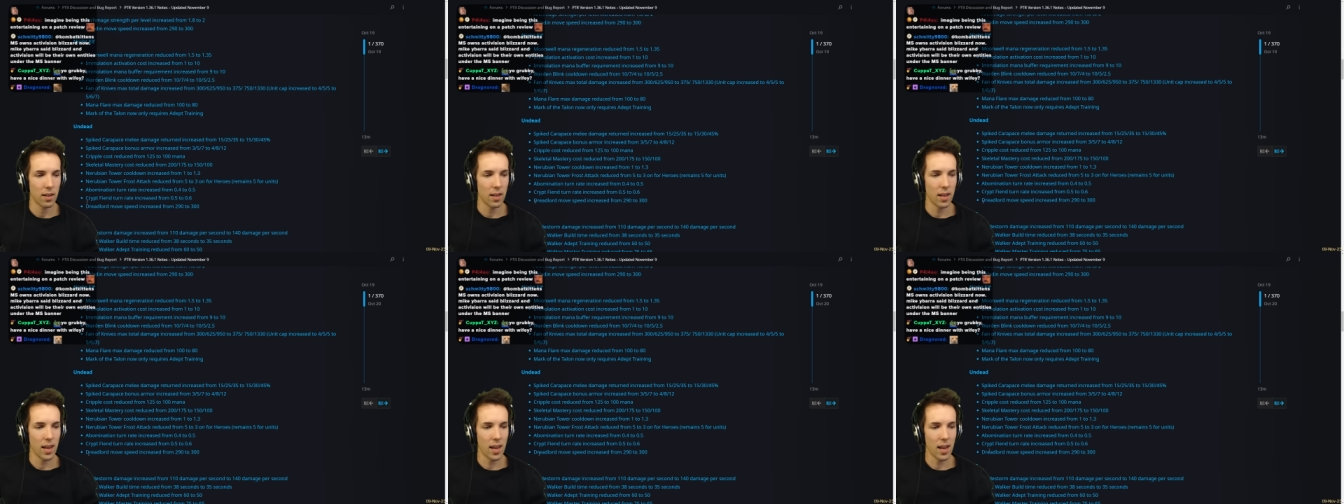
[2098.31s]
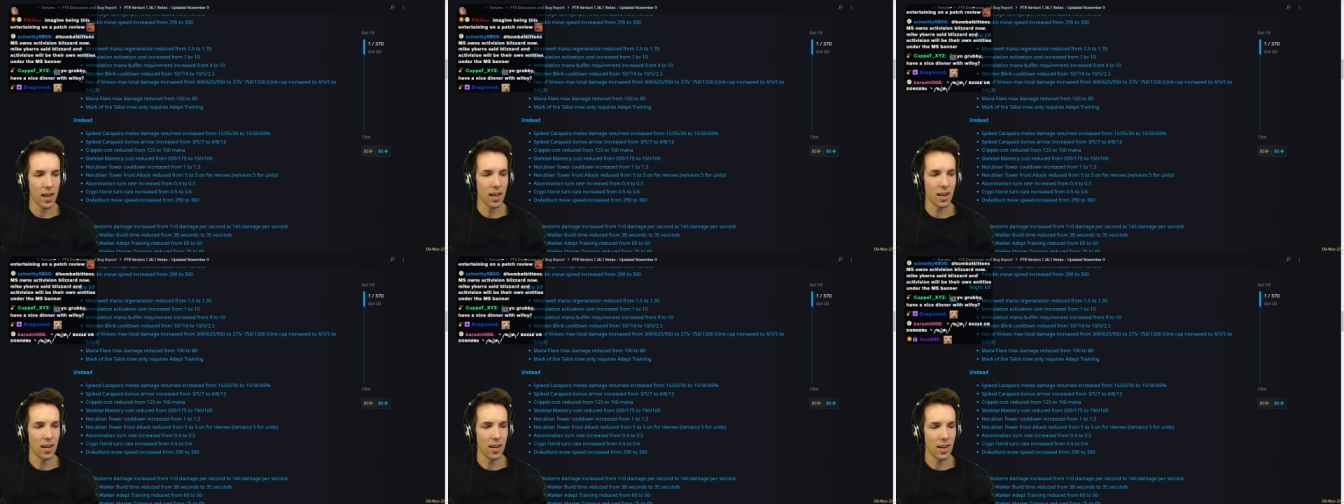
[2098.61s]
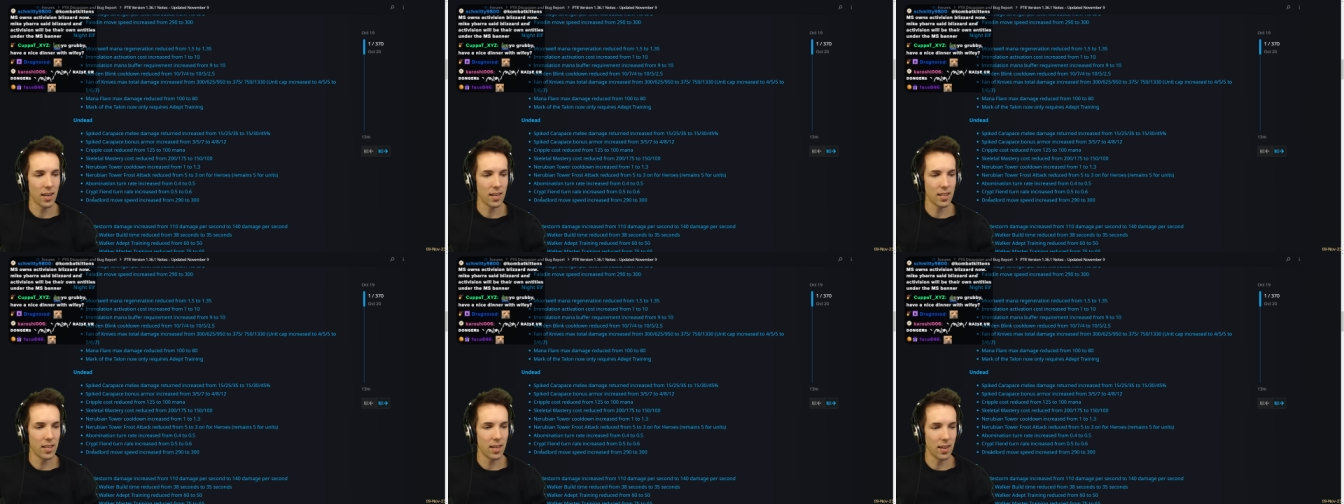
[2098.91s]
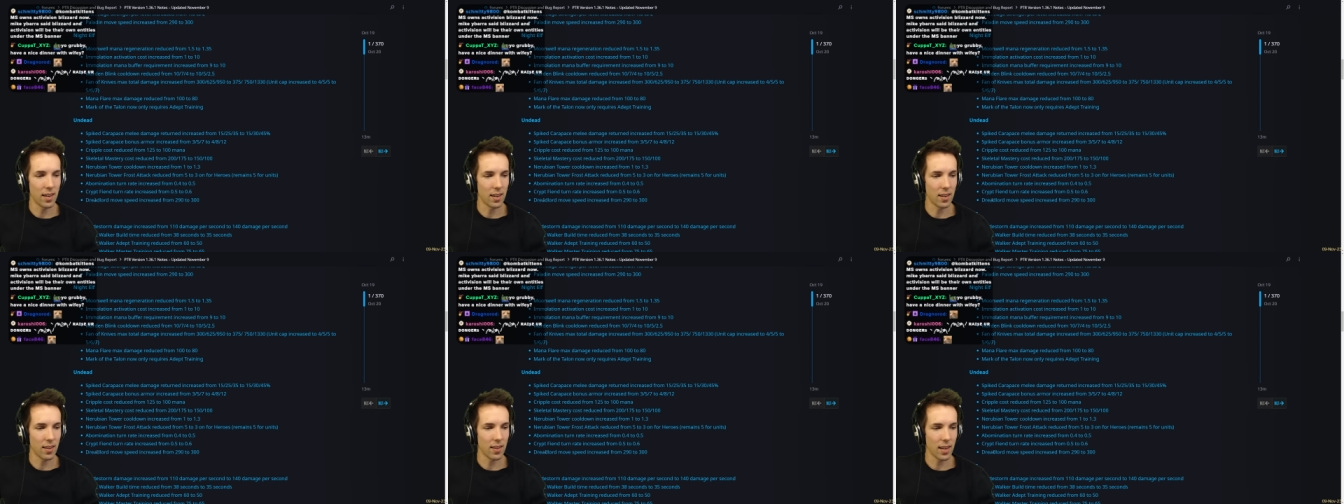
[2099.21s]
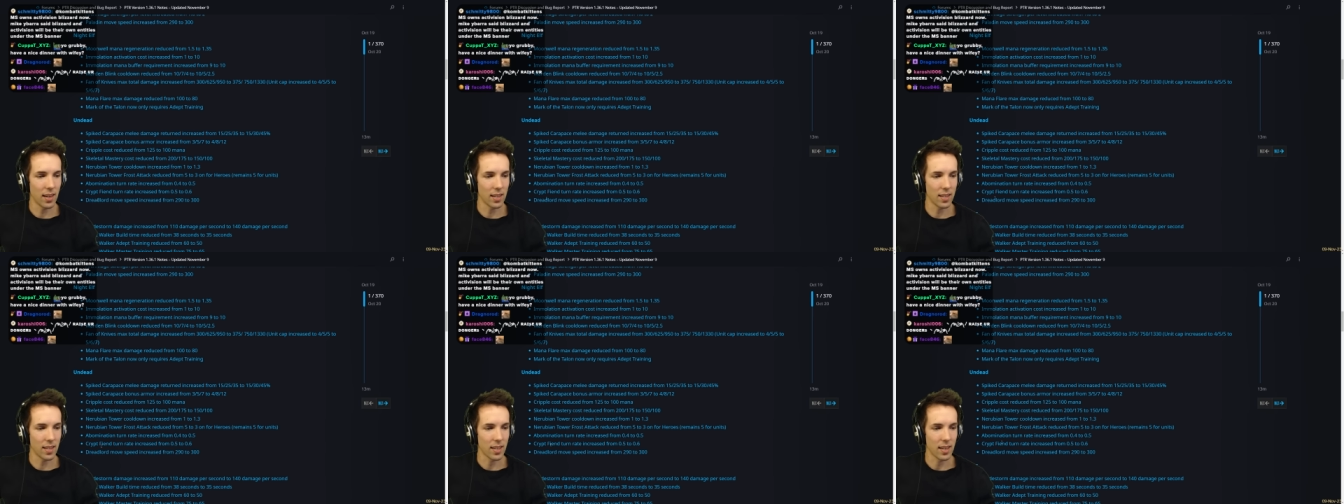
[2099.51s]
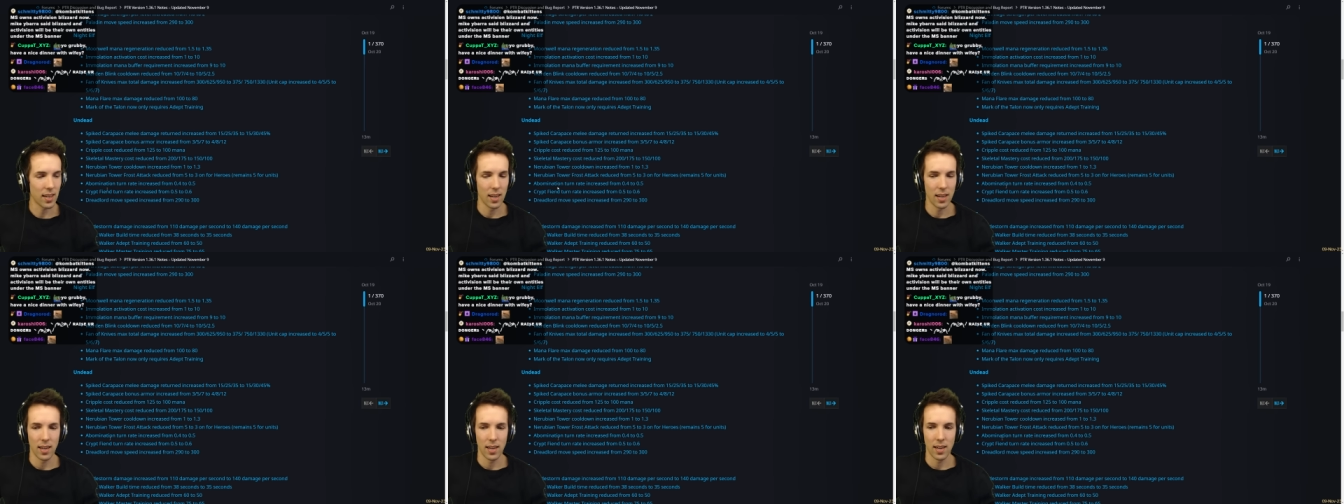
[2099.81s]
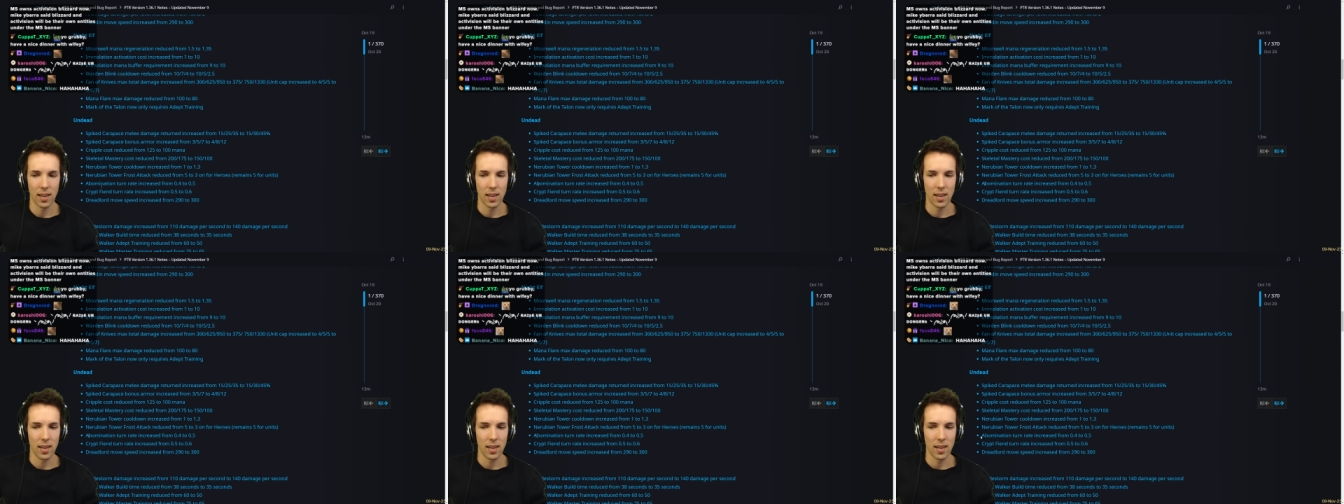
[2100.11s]
Yeah, I had a nice dinner, thanks.
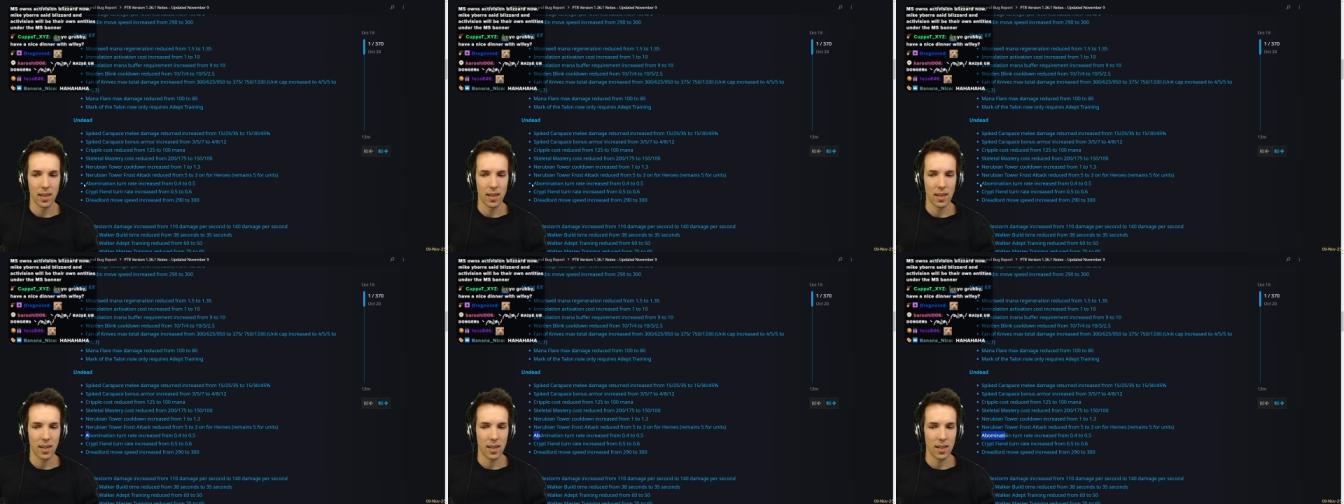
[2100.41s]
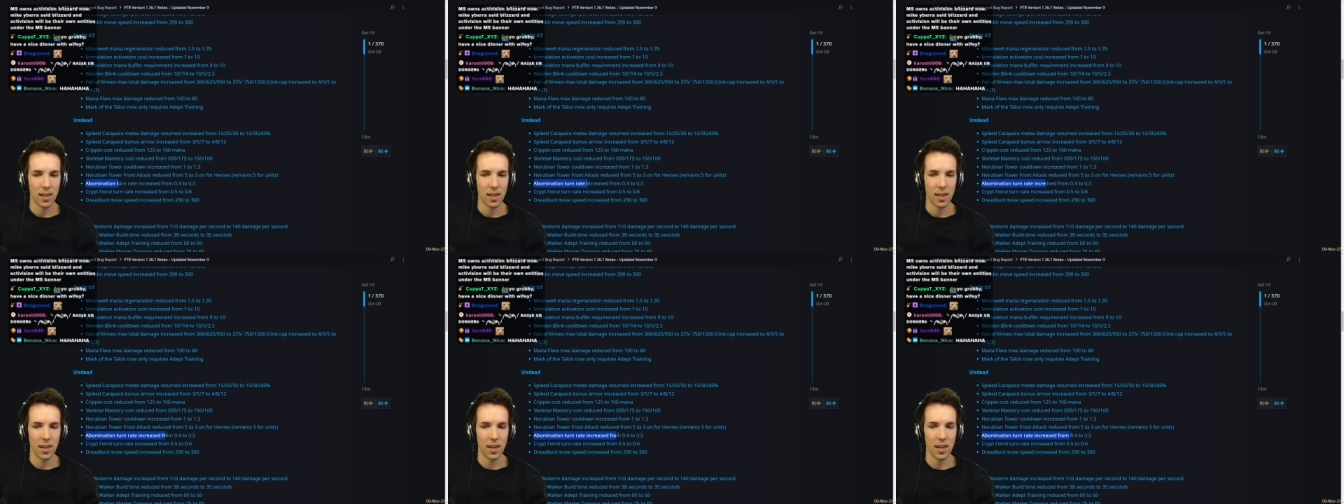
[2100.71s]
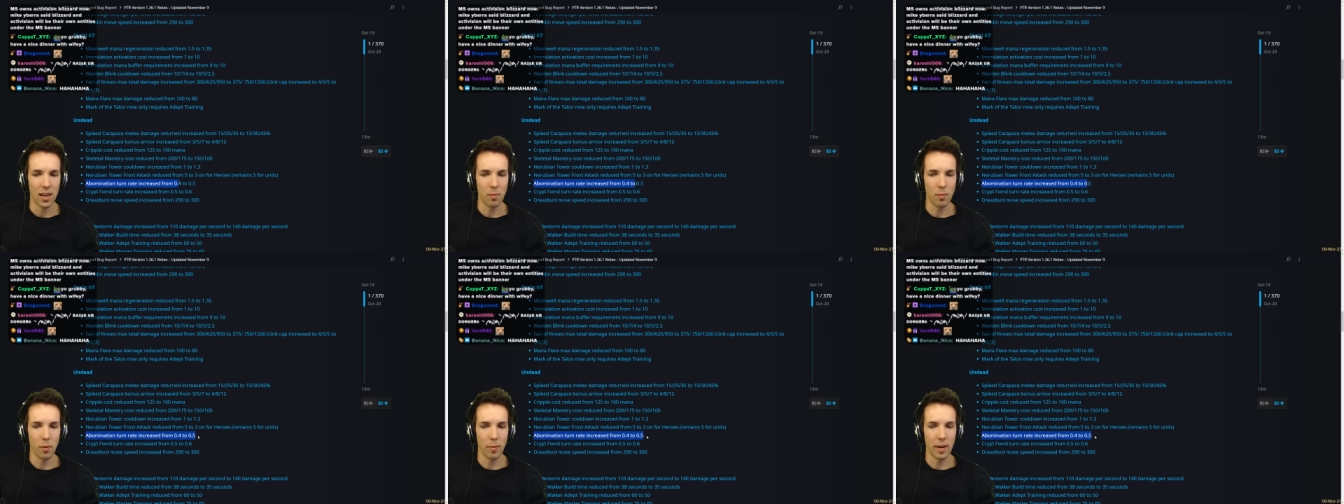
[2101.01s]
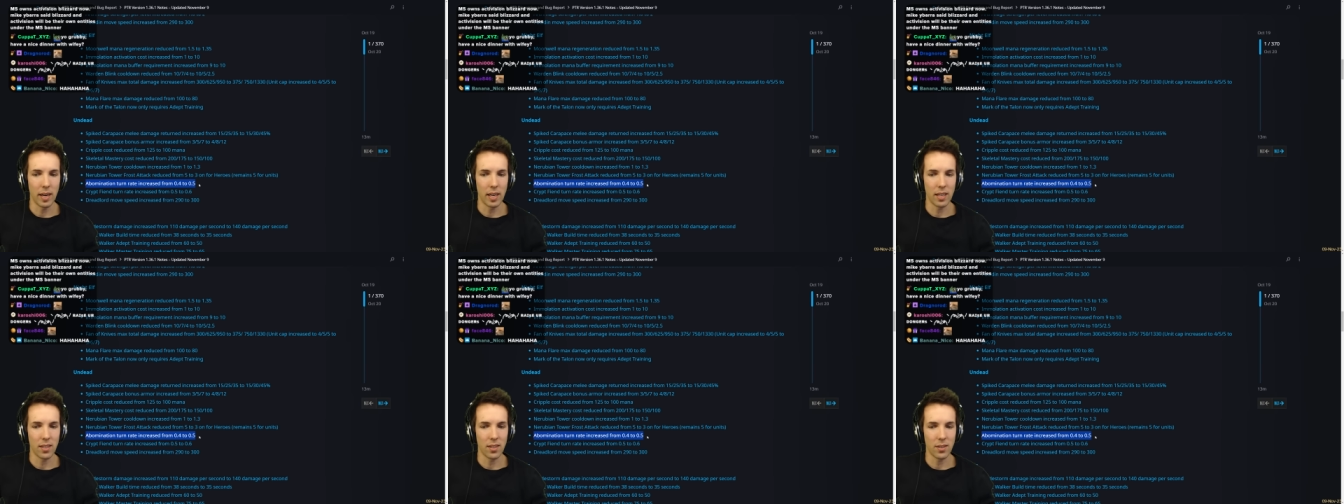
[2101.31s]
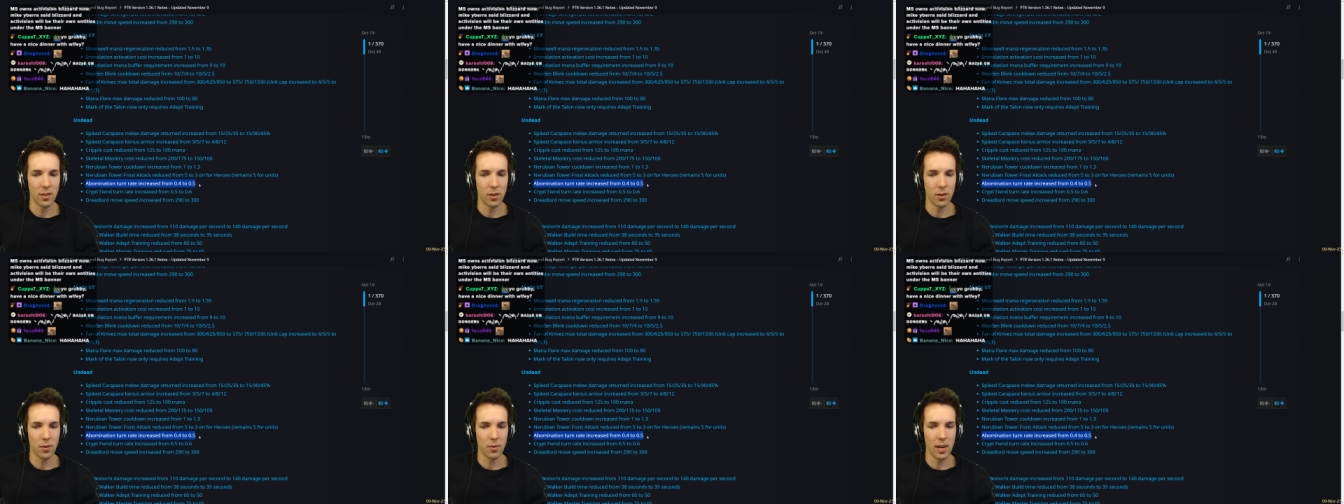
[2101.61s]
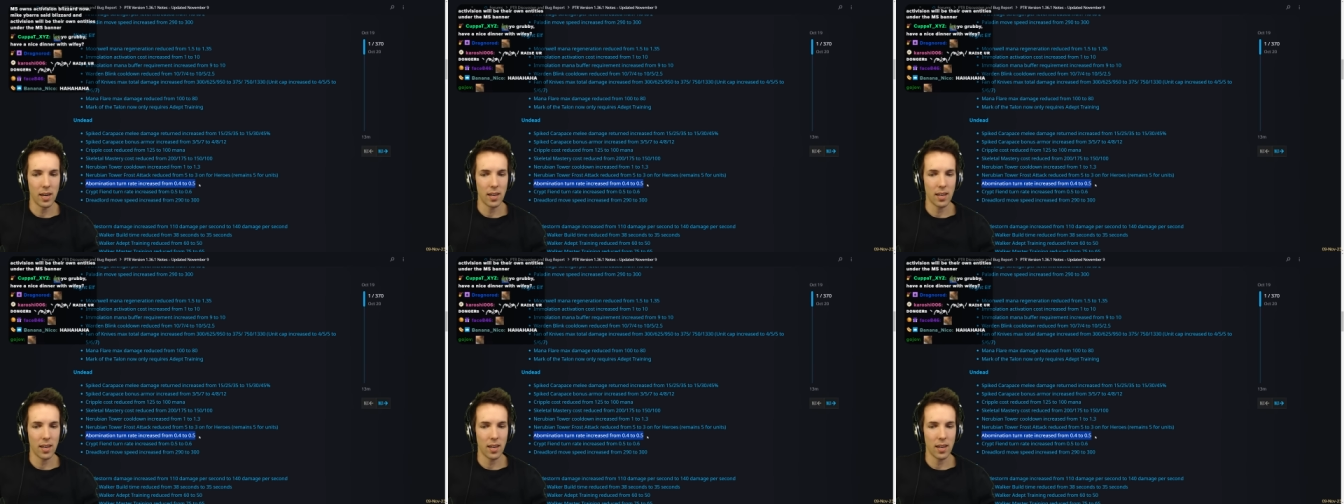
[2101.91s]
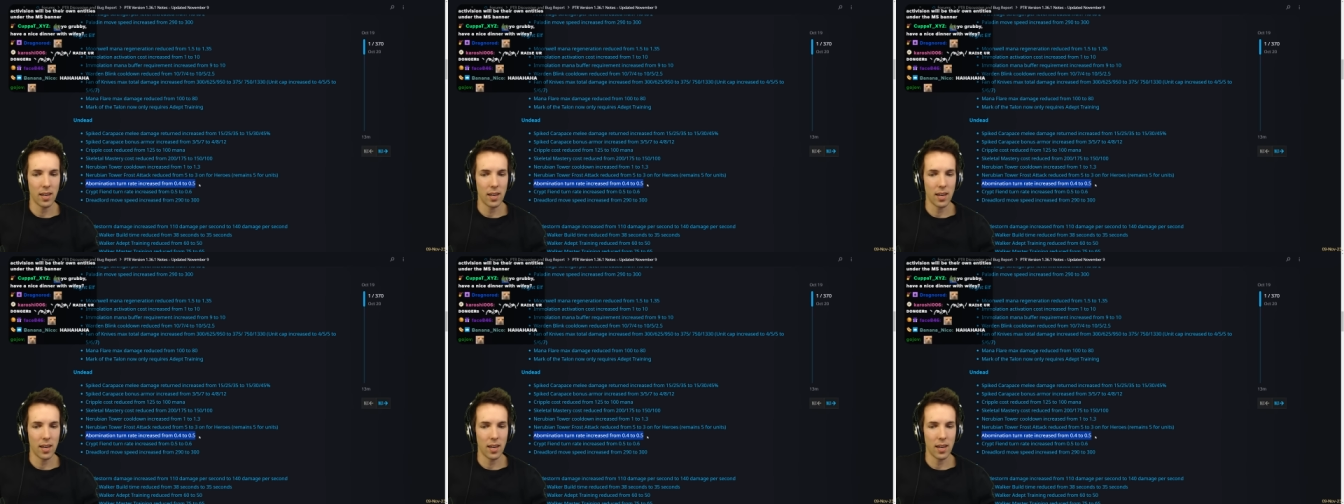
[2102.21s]
Uh, abomination turn rate.